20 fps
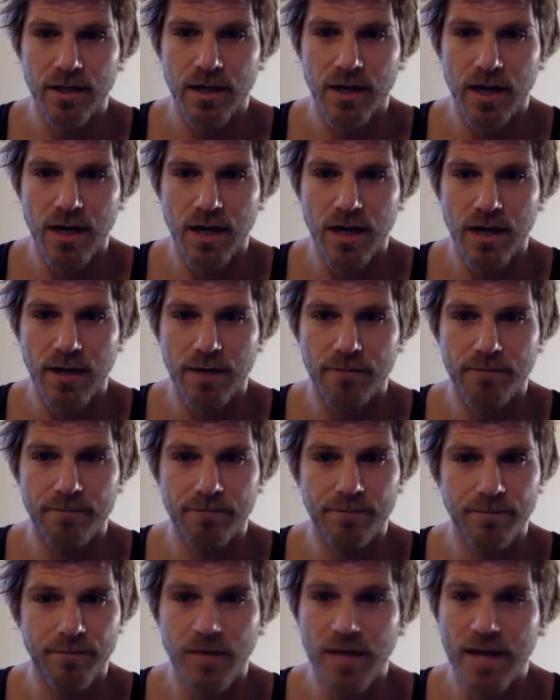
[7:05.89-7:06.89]

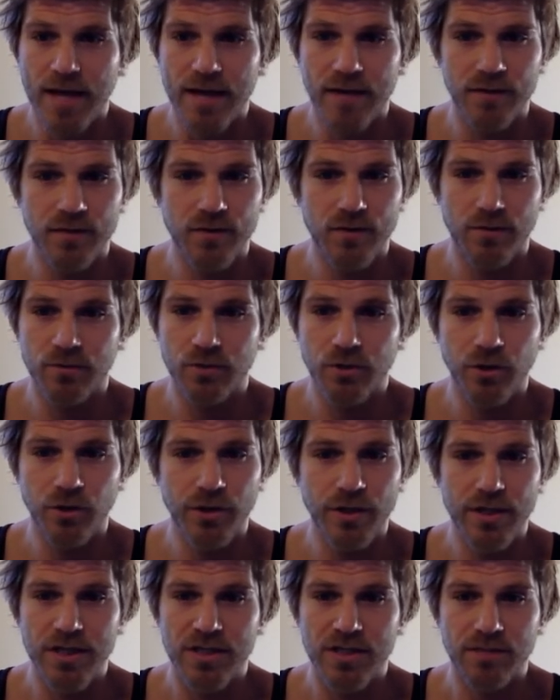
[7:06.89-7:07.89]
Then some
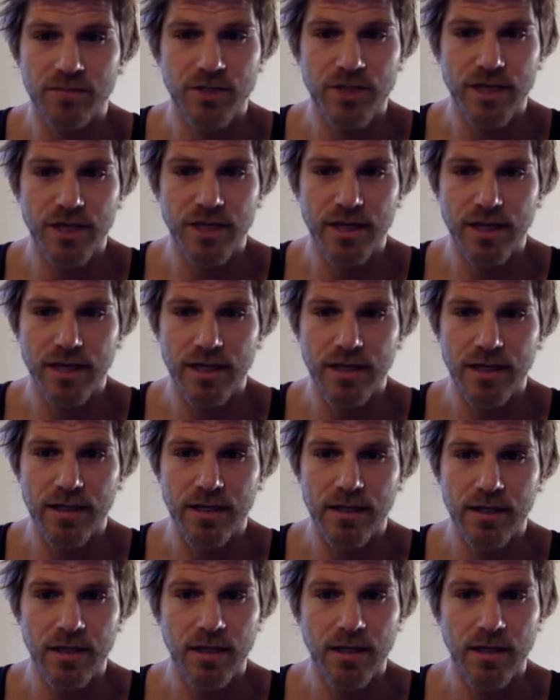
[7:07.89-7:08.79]
turkey or some chicken.